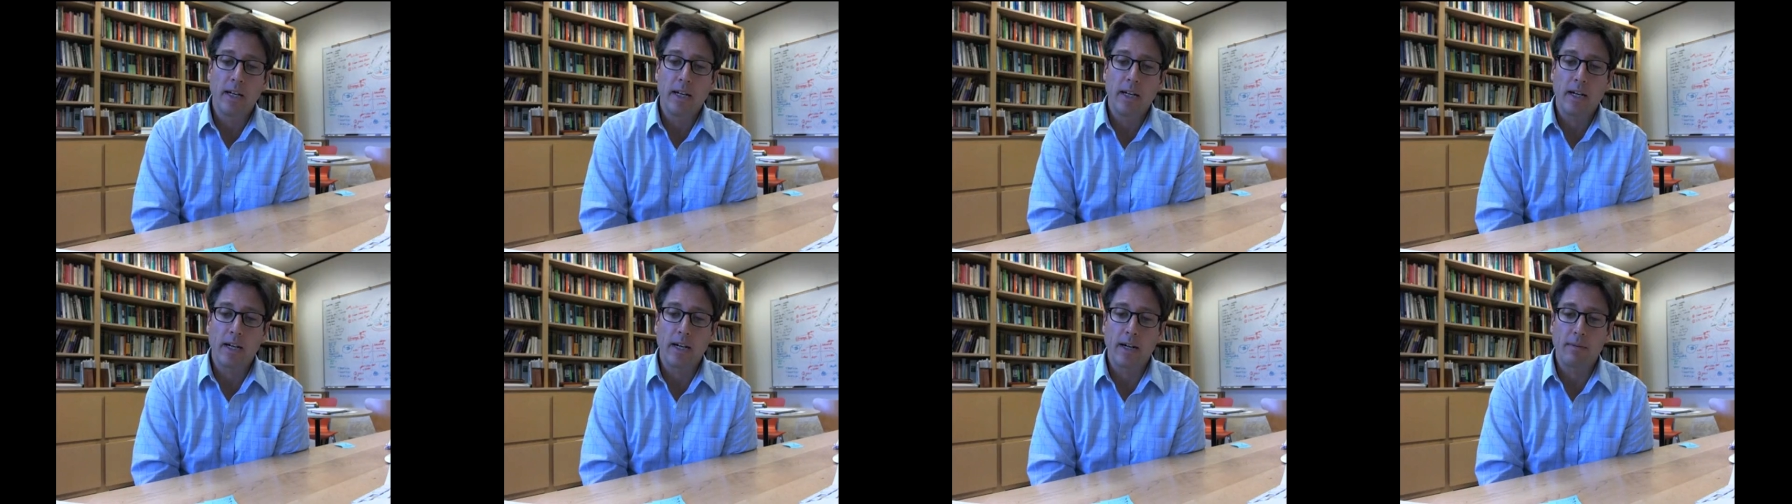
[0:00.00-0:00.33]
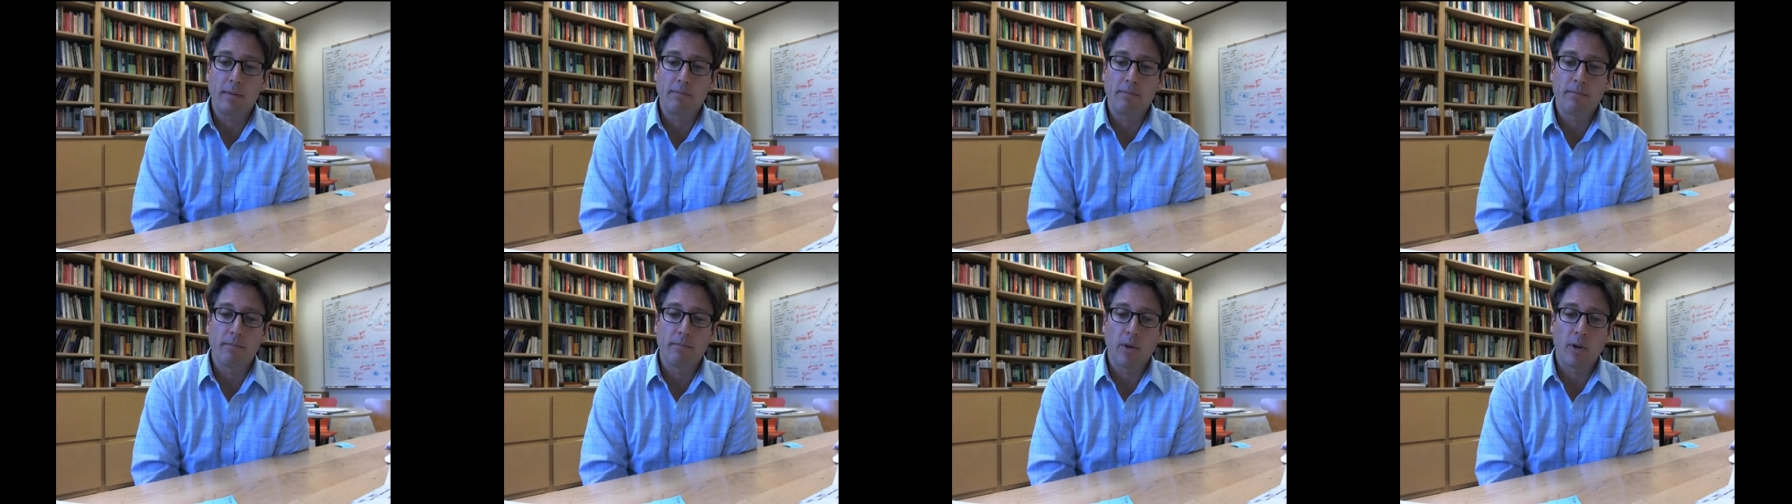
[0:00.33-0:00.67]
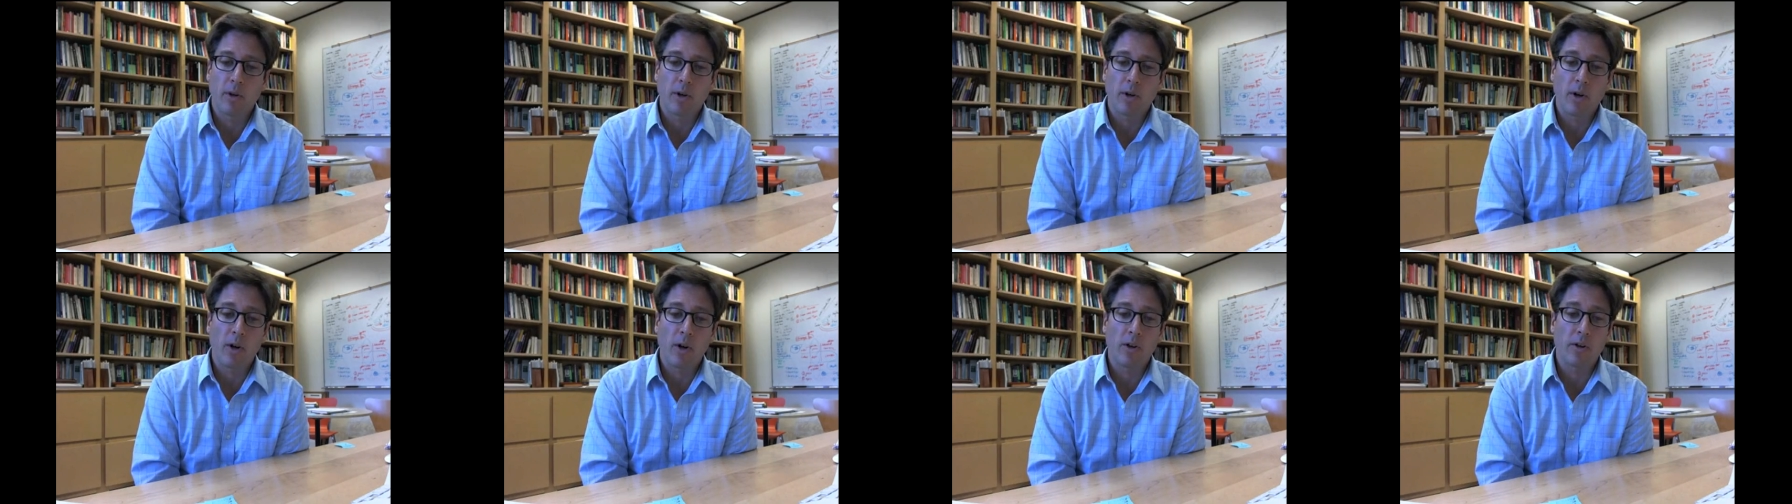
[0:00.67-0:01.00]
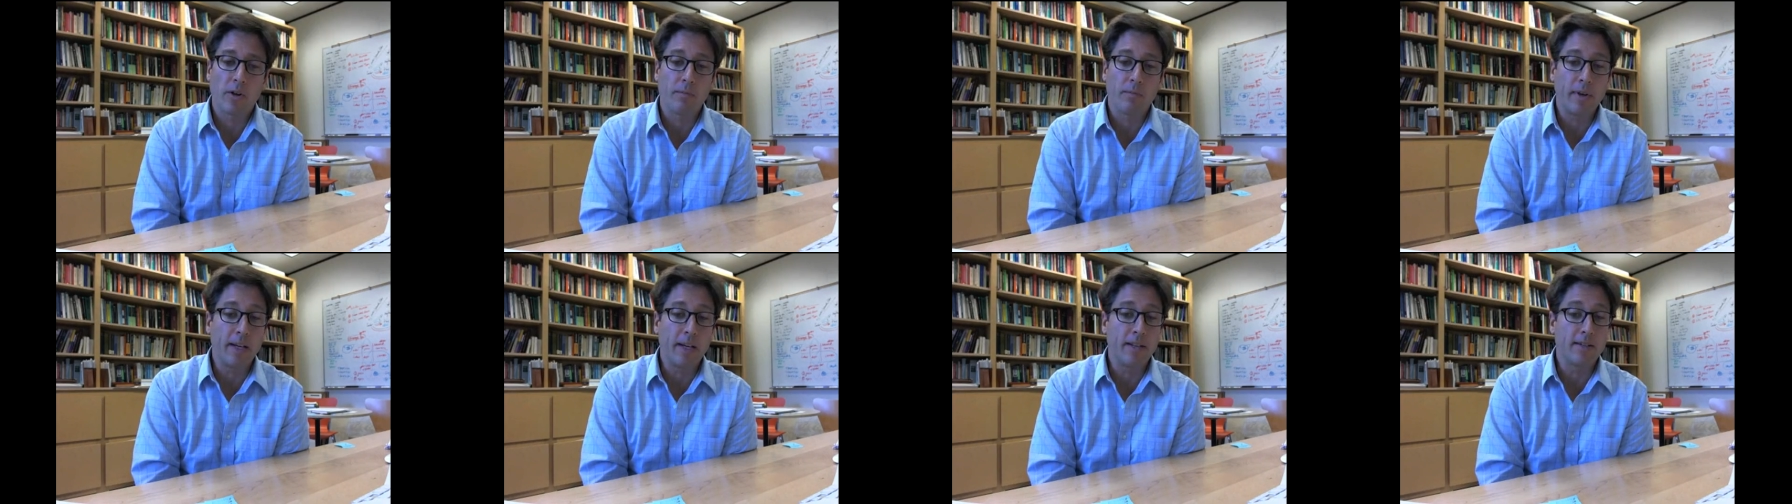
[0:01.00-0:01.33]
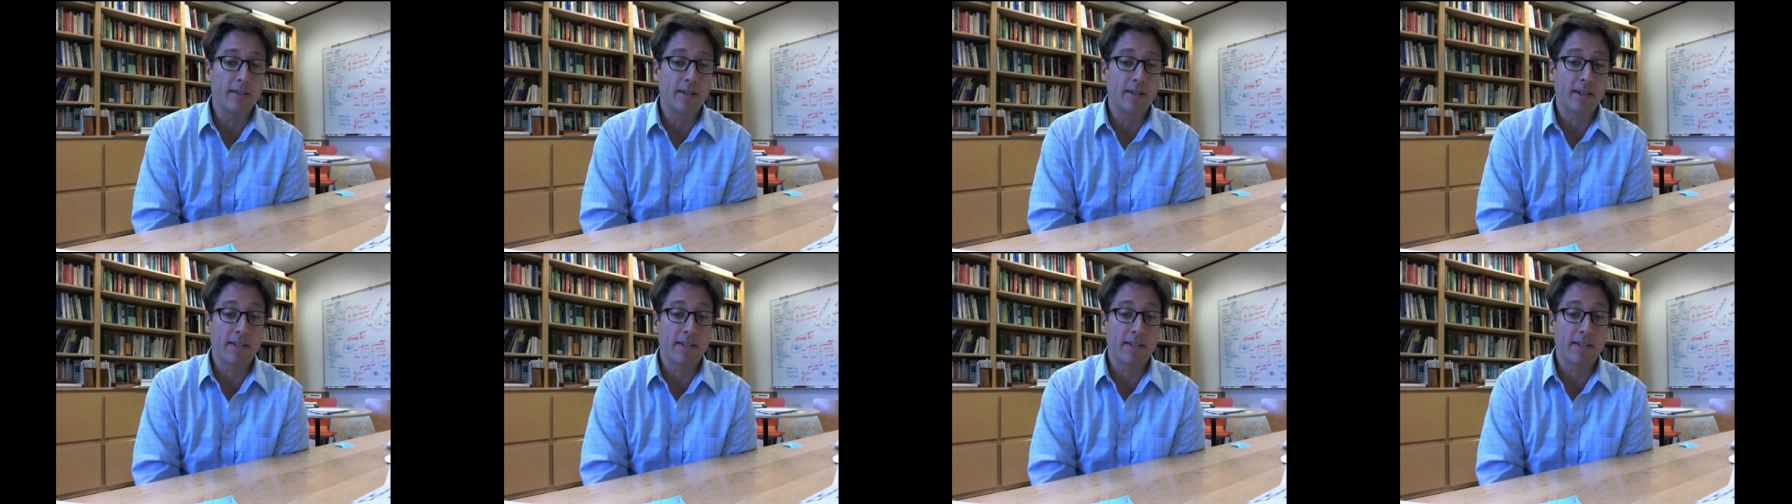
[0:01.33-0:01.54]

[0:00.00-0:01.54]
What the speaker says: Are all the means